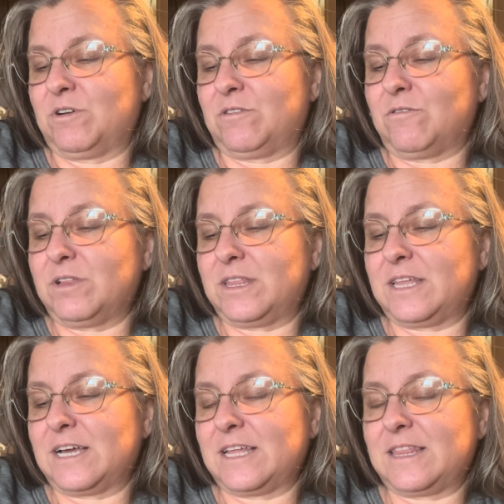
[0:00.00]
The only
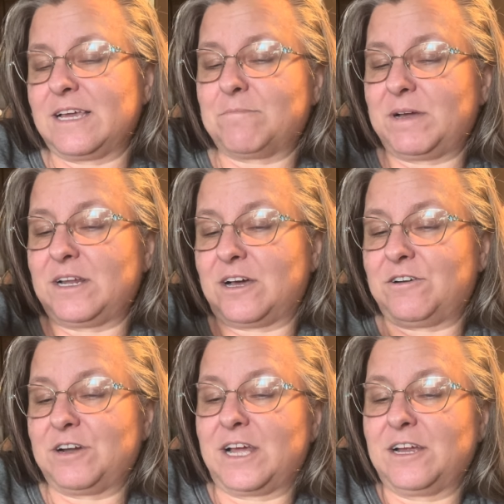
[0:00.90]
thing I think my daughter
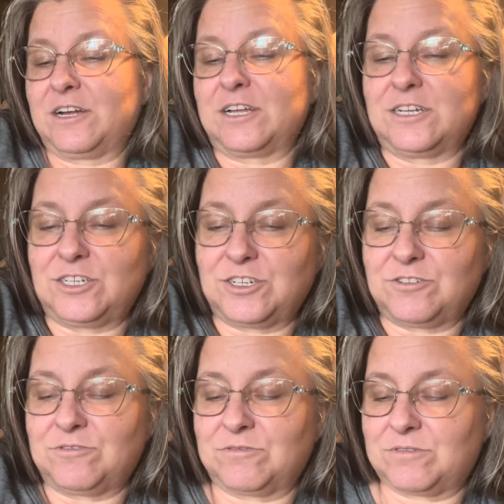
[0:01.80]
and I are gonna
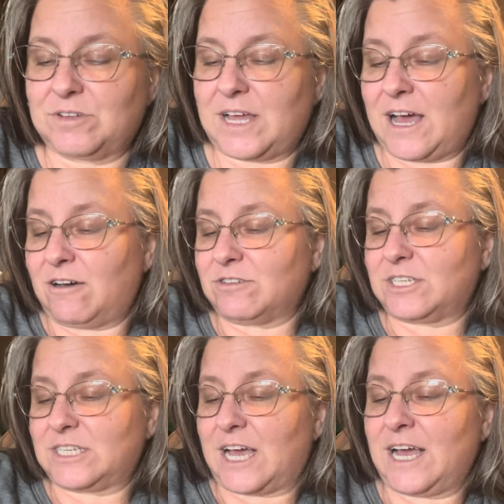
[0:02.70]
do
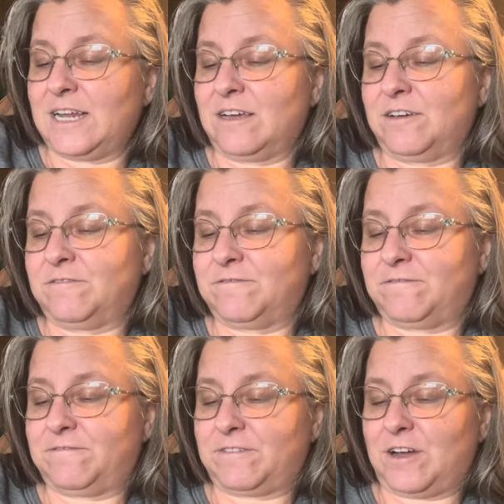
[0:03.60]
outside of
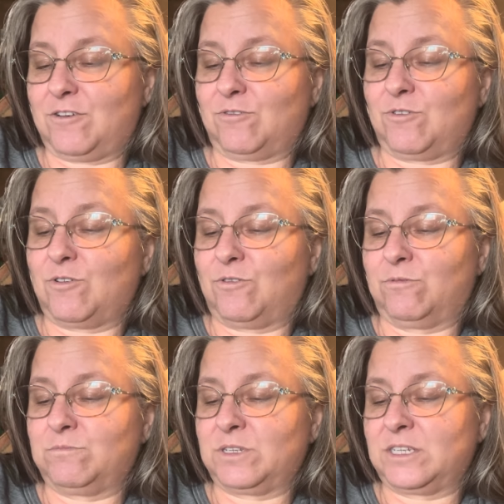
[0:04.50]
our own
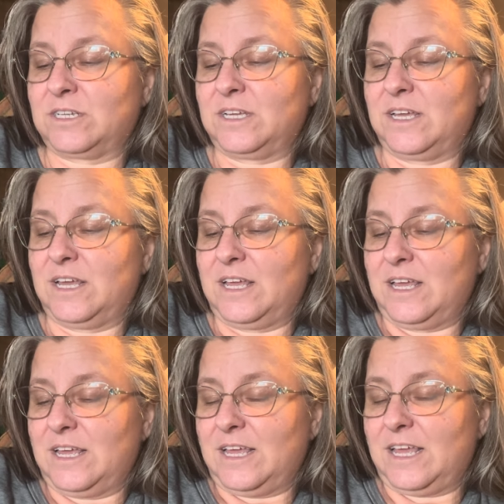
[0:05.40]
homes
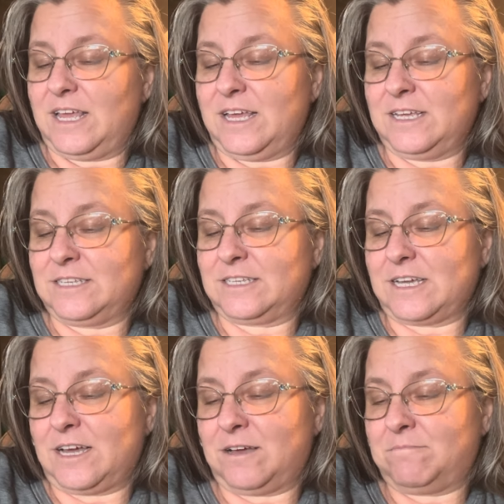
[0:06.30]
is
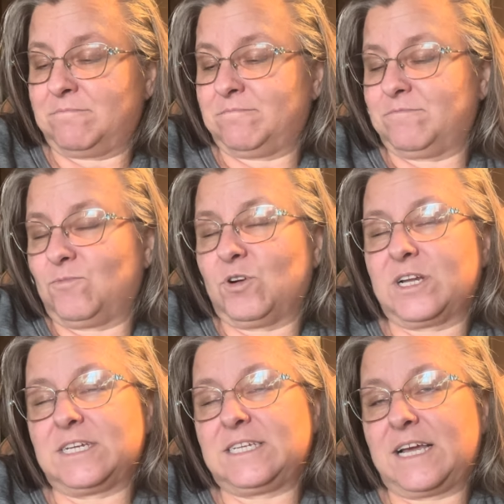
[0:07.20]
we're
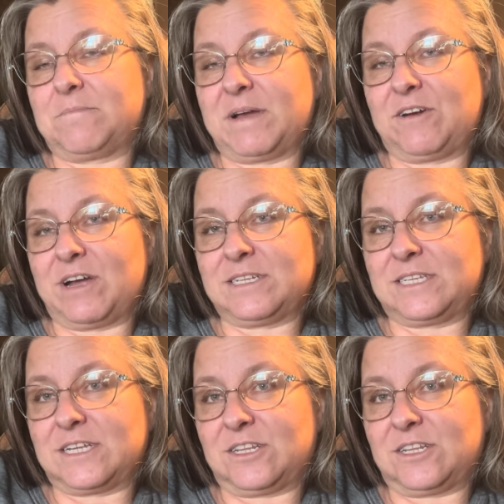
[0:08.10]
gonna take my grandson